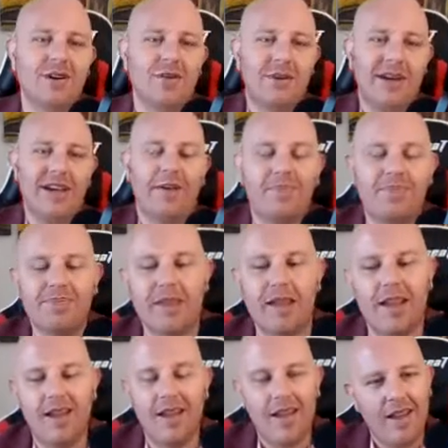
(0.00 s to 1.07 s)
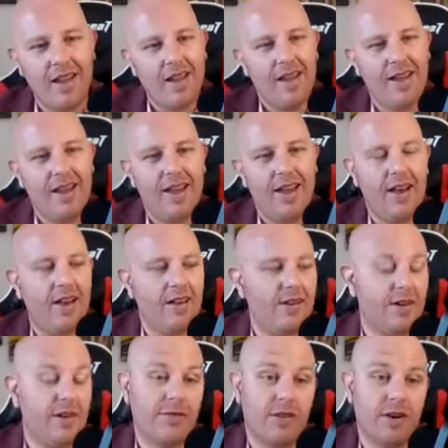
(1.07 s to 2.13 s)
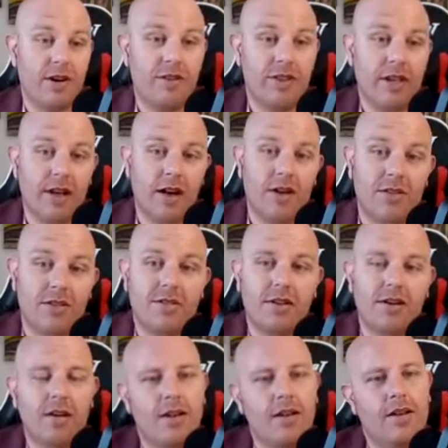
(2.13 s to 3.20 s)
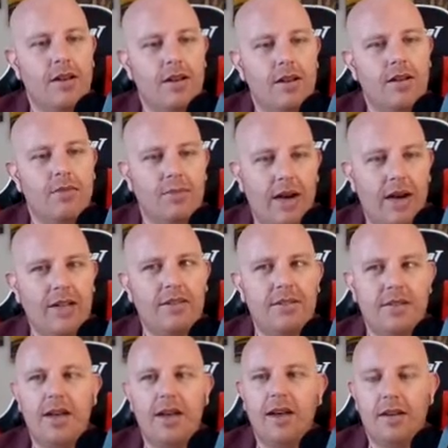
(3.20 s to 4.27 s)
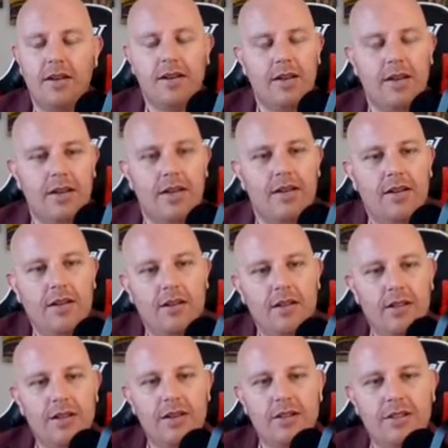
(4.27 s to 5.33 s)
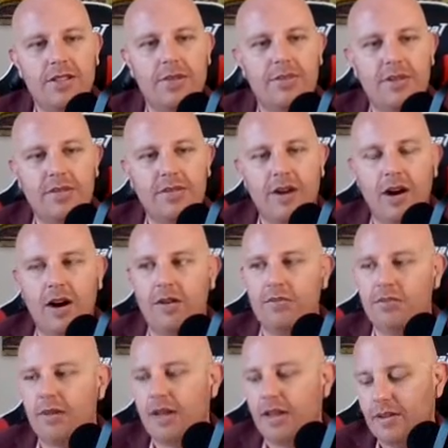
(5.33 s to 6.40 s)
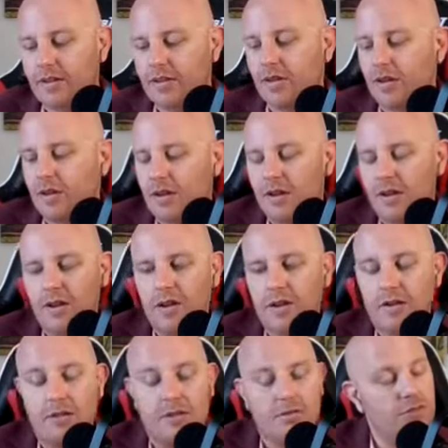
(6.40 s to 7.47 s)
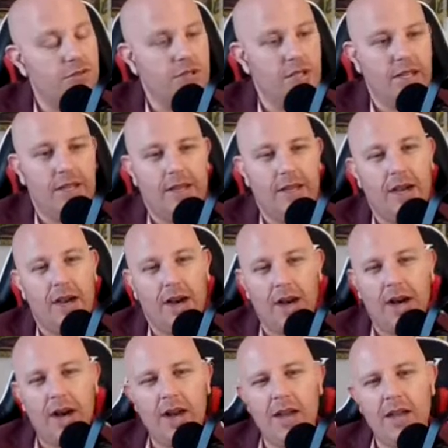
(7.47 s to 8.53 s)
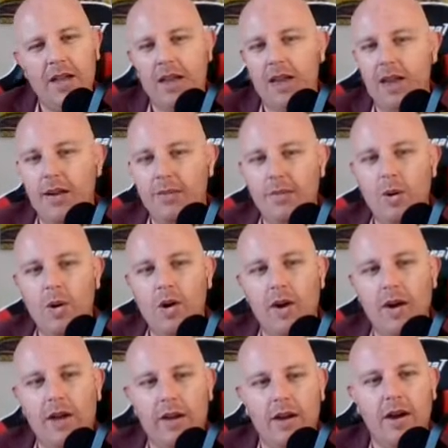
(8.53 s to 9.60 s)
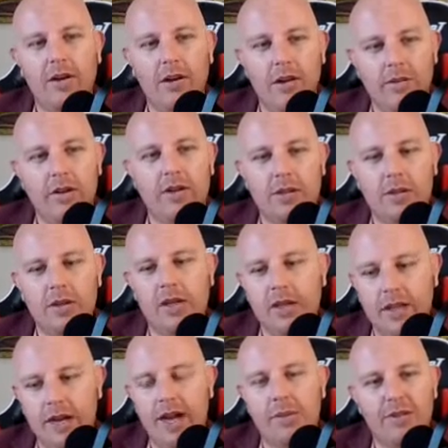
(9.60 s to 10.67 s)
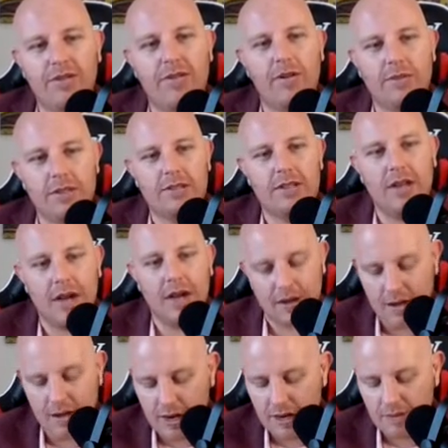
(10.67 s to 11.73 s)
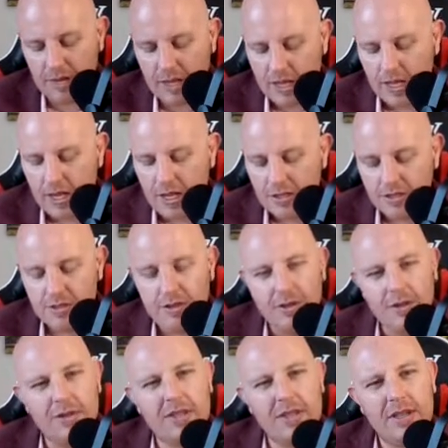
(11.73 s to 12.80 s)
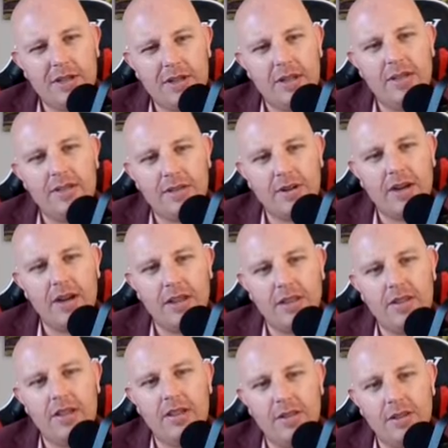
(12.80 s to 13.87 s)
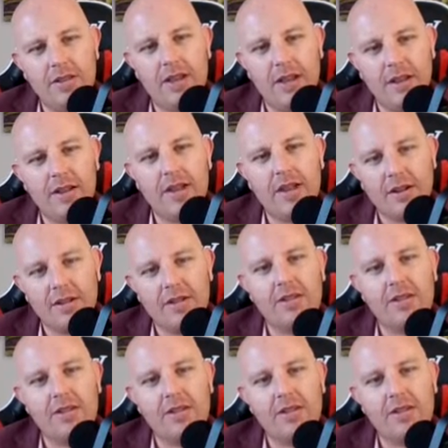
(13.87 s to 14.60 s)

from it. And for everything else, mindset, leadership development, DEI, and more, head on over to elitehighperformance.com. Susan, is there anything you'd like